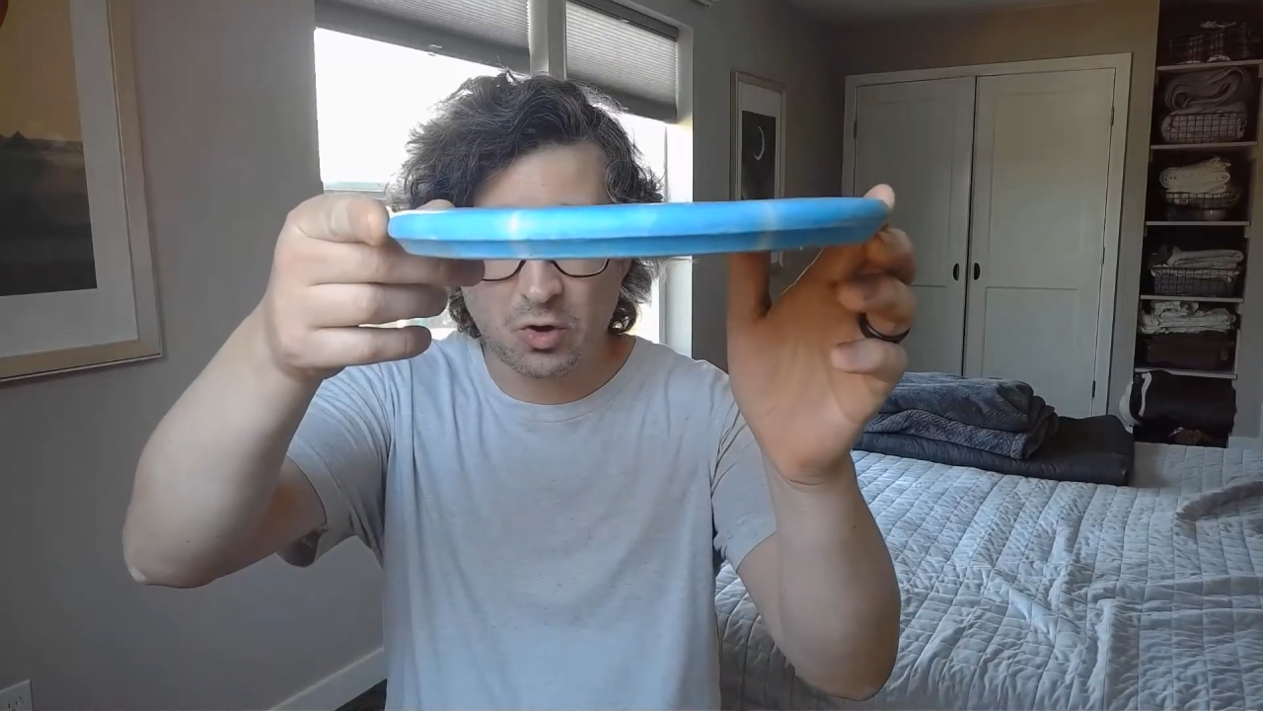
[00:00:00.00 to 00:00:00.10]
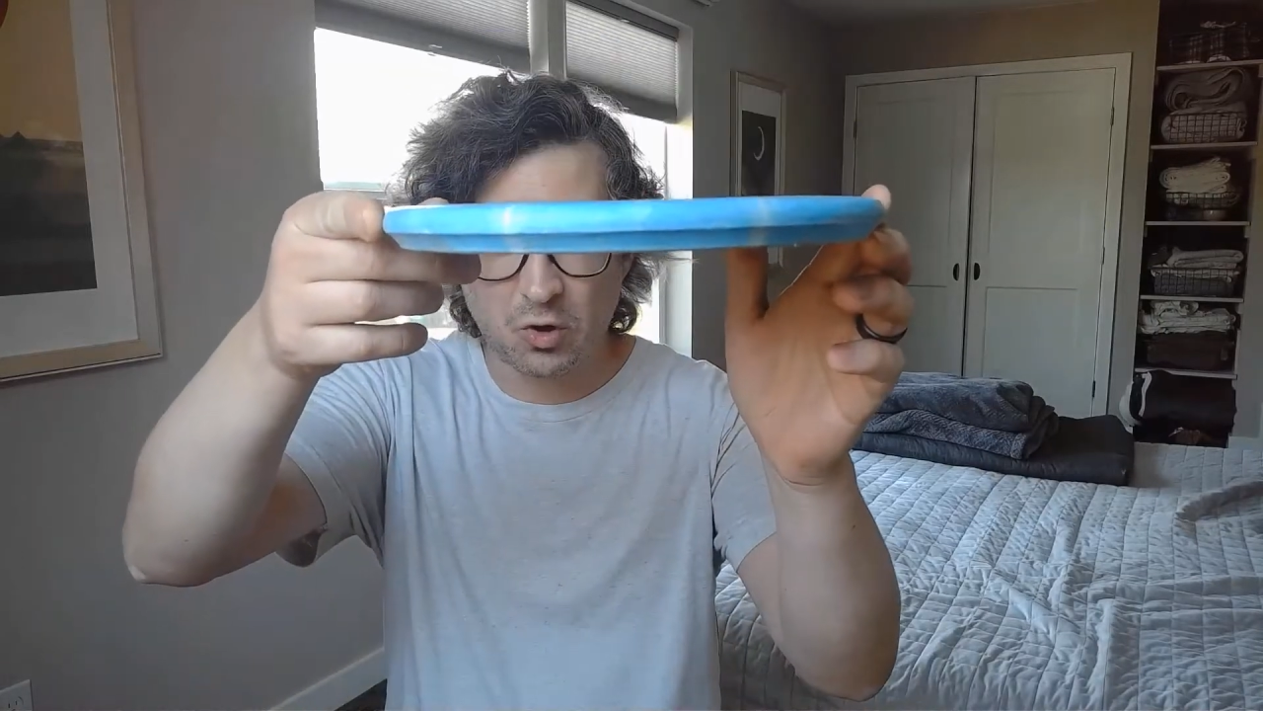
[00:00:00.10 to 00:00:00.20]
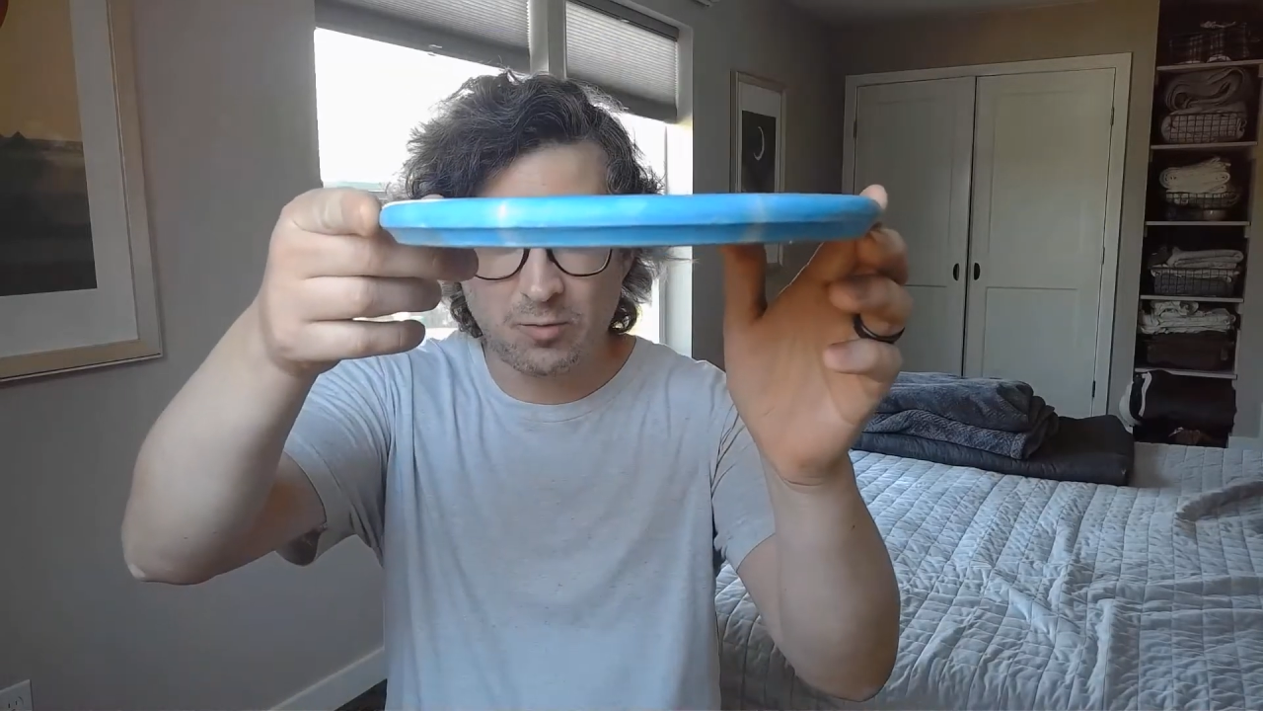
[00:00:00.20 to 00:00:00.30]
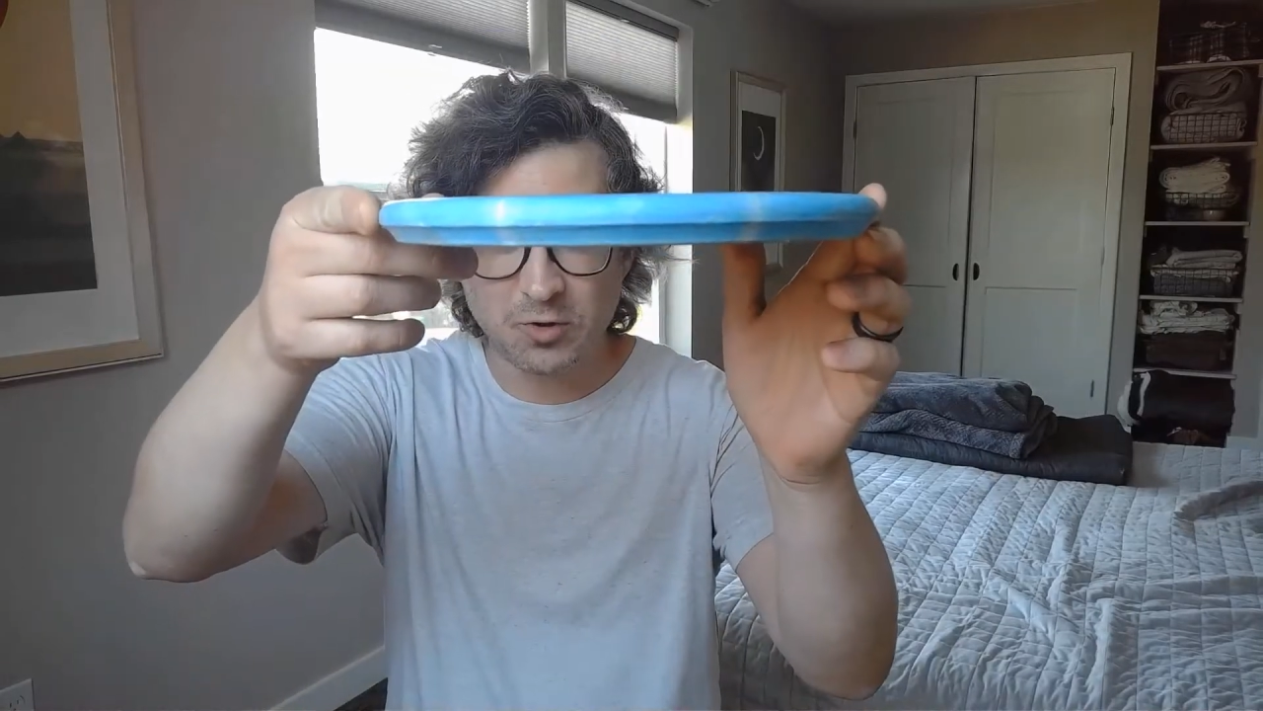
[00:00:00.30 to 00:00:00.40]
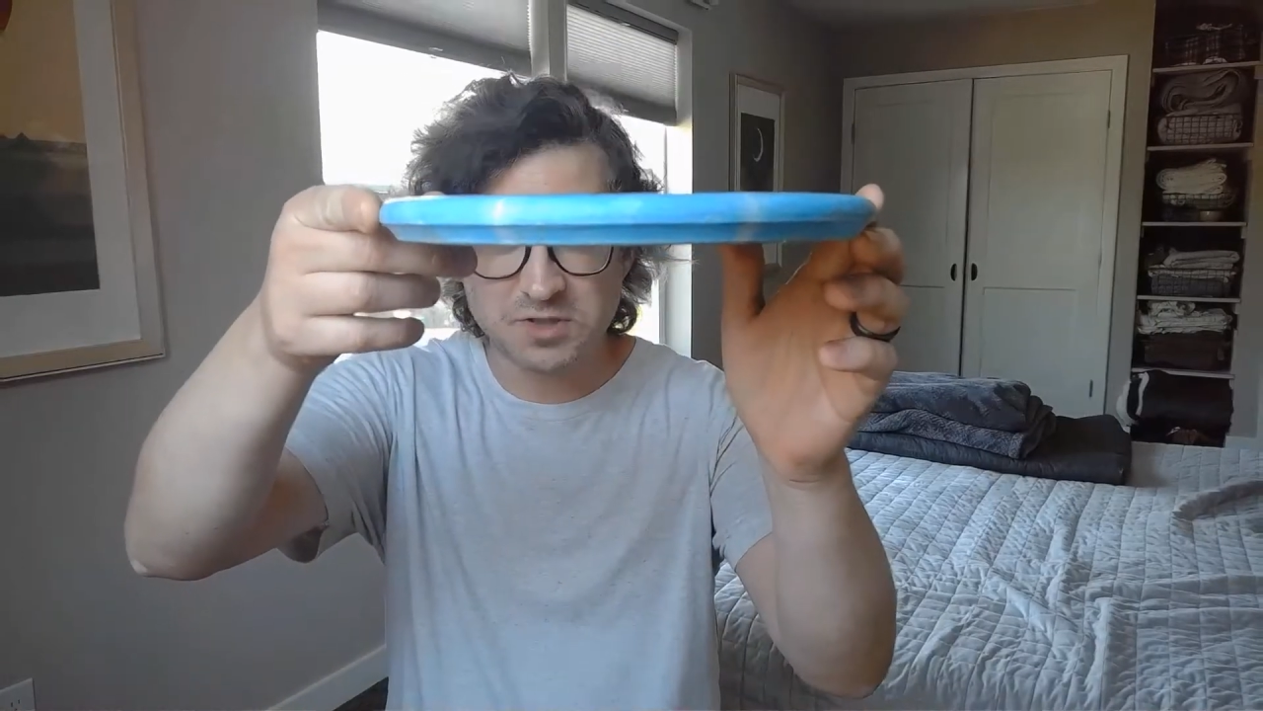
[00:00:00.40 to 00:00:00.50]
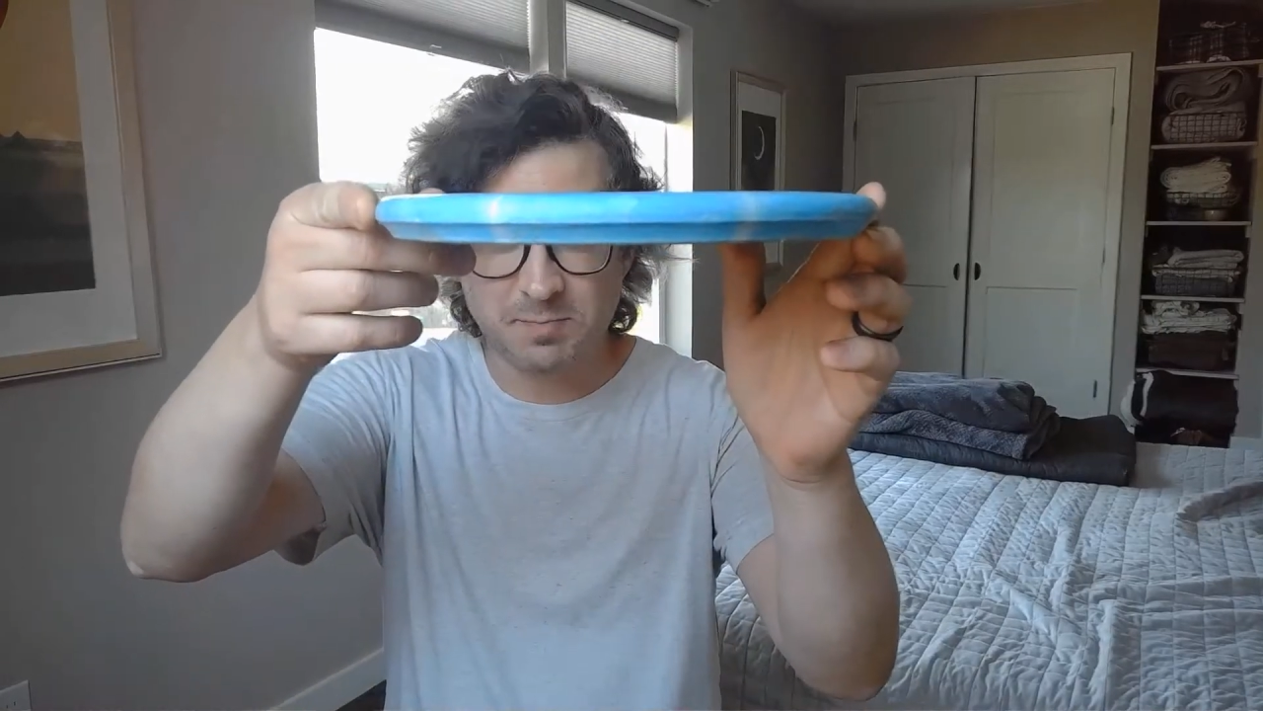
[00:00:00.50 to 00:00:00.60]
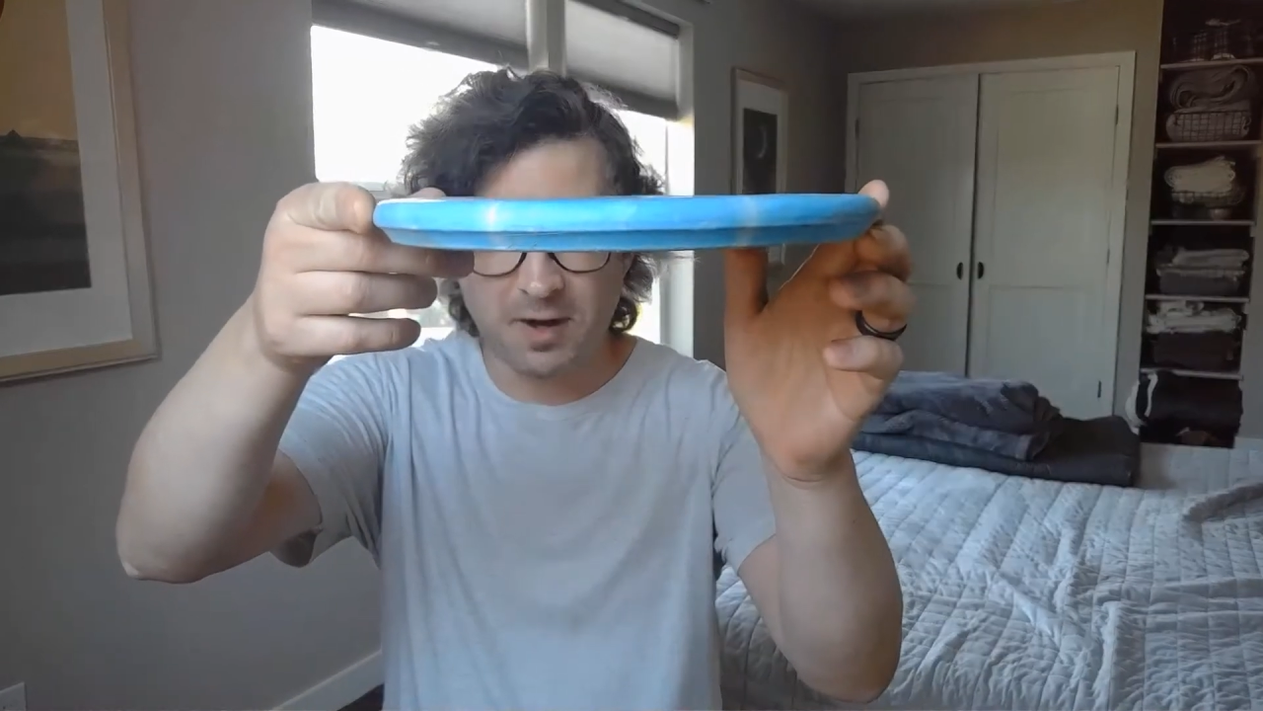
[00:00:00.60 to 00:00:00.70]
almost